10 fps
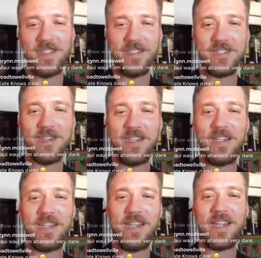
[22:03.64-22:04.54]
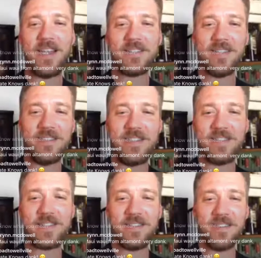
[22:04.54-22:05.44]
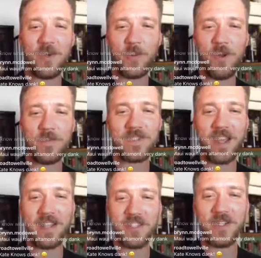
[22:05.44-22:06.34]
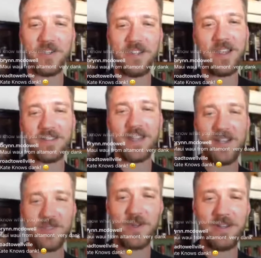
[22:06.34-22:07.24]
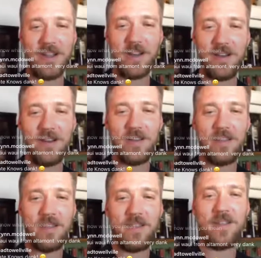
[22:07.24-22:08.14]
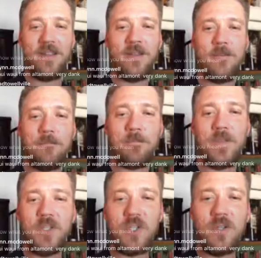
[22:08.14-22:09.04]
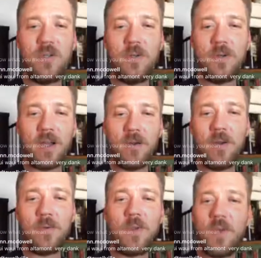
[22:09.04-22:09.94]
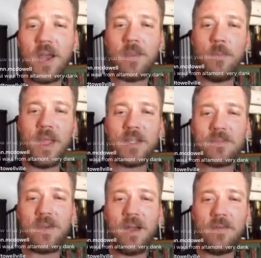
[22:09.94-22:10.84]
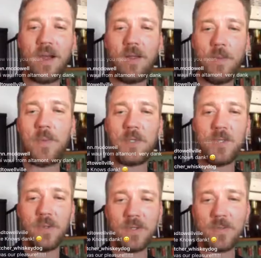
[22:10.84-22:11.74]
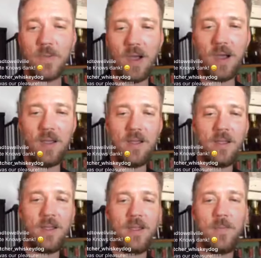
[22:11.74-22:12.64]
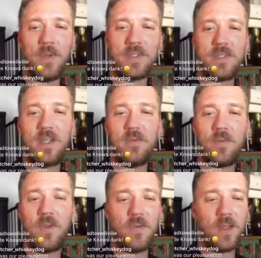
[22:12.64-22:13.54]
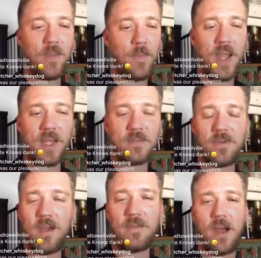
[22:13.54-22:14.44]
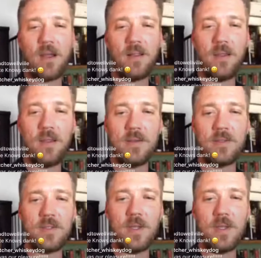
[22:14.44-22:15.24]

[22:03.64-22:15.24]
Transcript: So he has a decent little rum stash going at his house right now. I don't know if you've had the Banks 5 Island. I'm going to put you on the spot. But Steve, if you've had the Banks 5 Island,